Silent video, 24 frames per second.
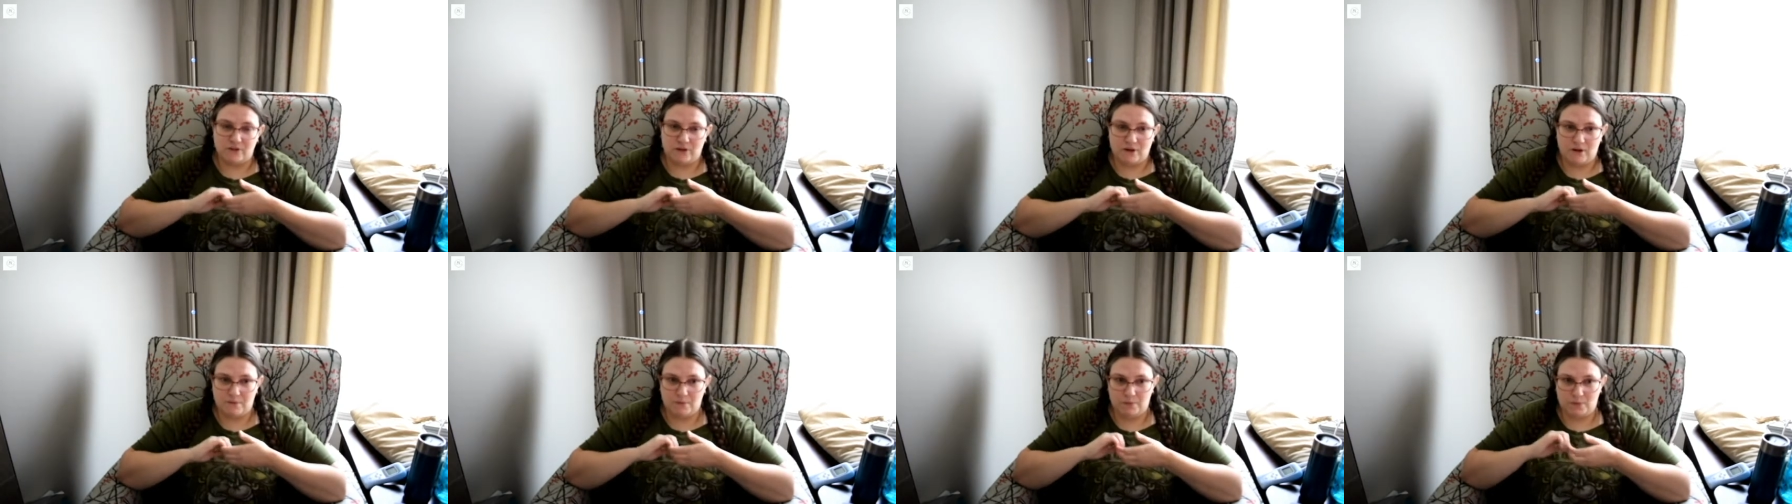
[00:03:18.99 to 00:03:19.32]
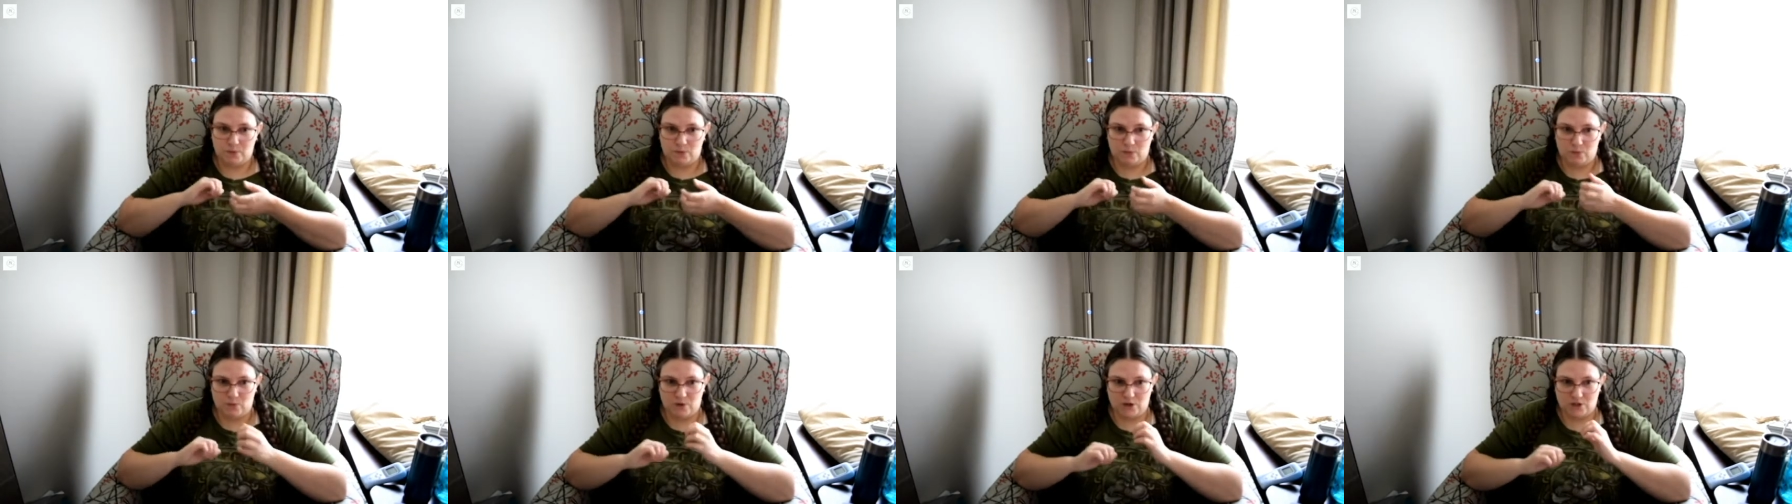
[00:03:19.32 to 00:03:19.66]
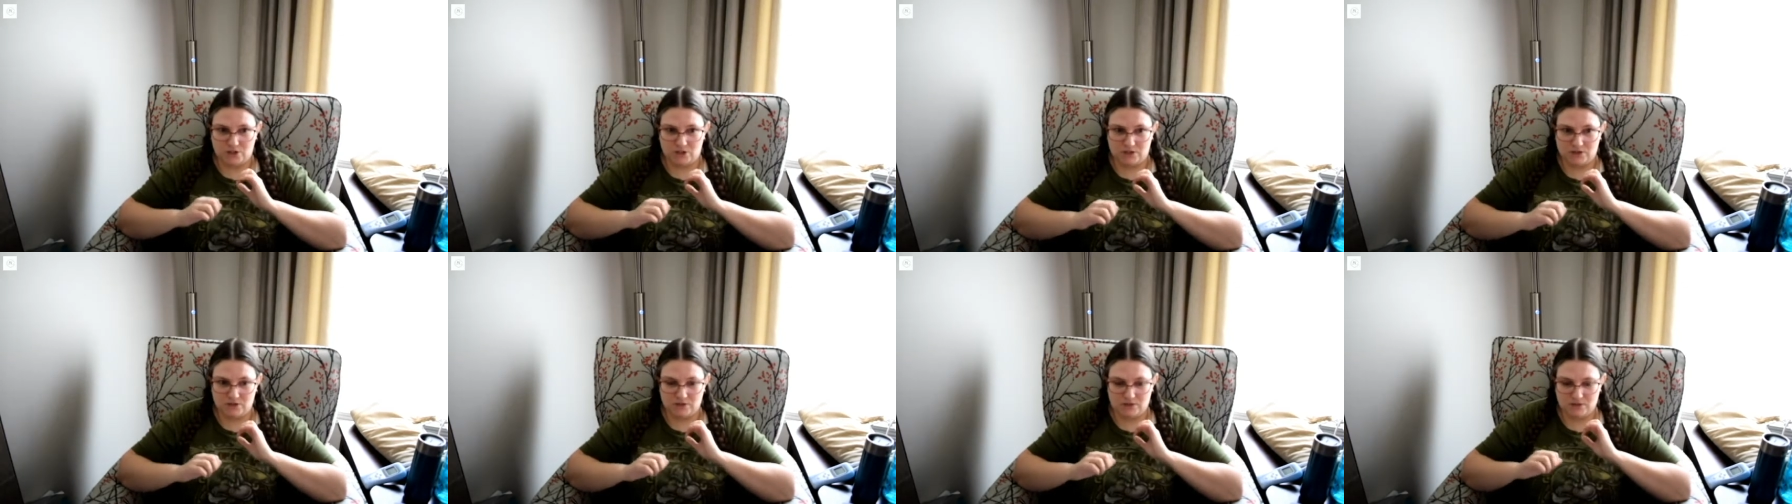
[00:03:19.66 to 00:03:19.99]
a couple of
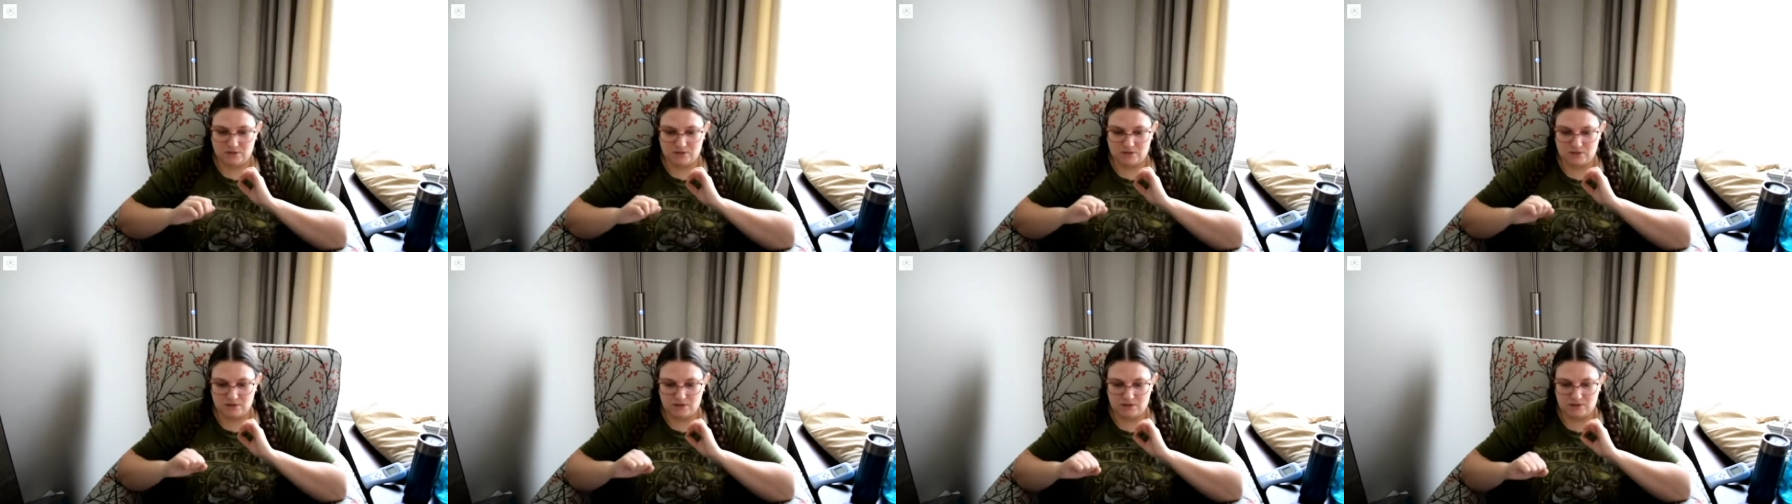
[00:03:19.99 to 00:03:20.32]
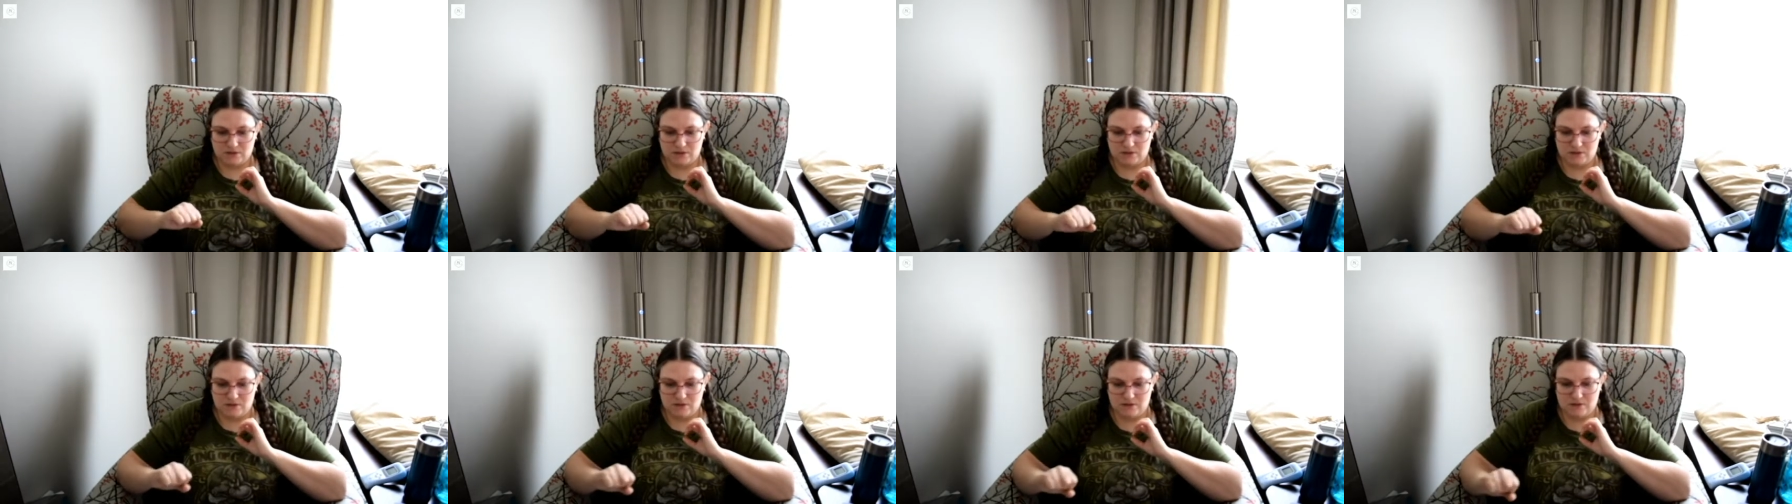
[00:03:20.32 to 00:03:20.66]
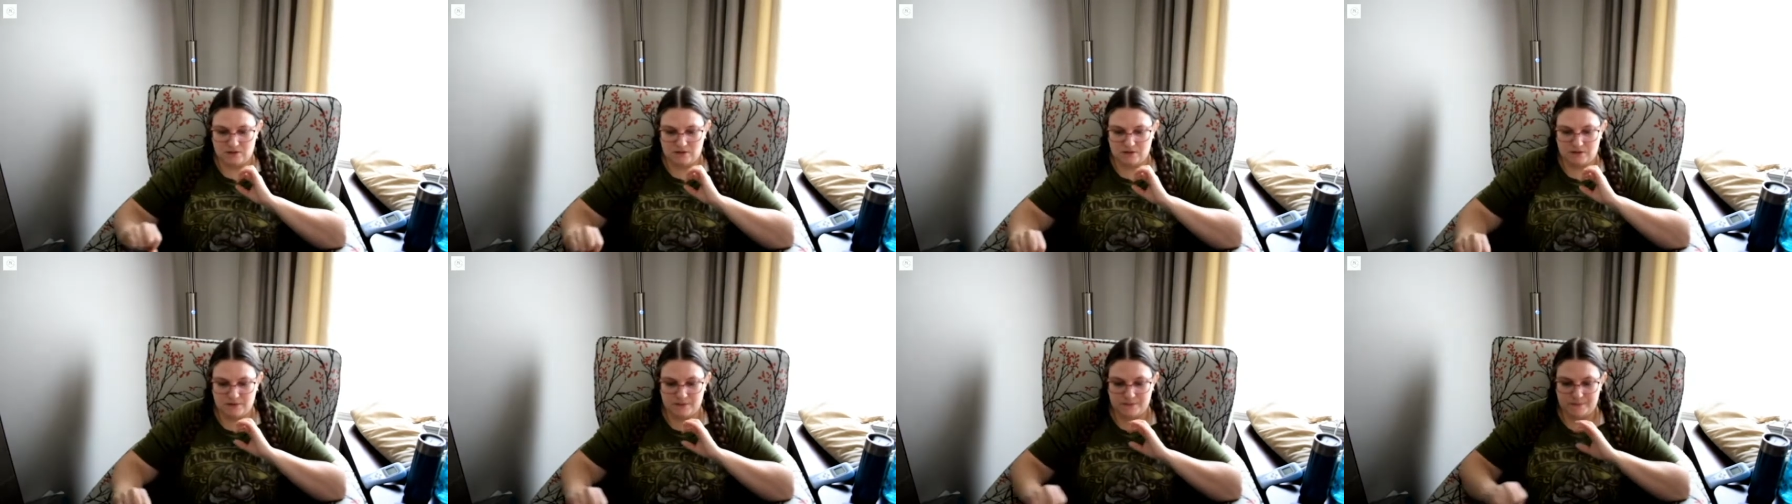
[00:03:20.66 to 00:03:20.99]
washes.
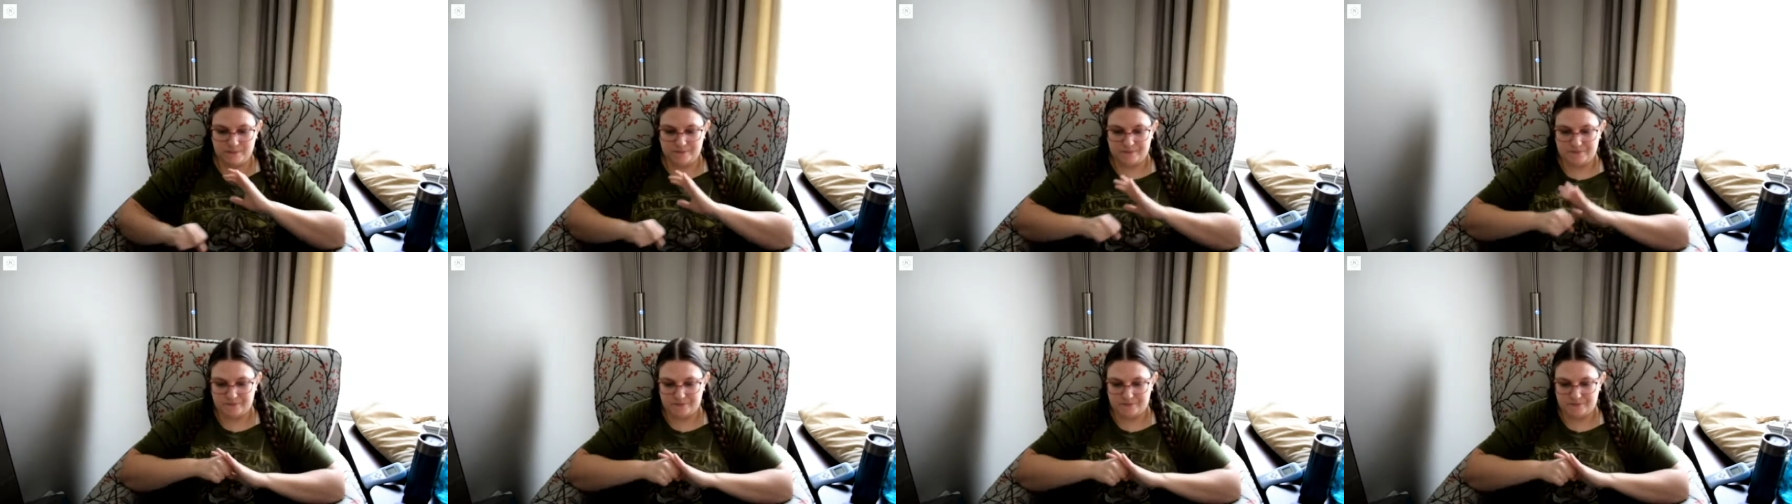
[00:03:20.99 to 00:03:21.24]
Um,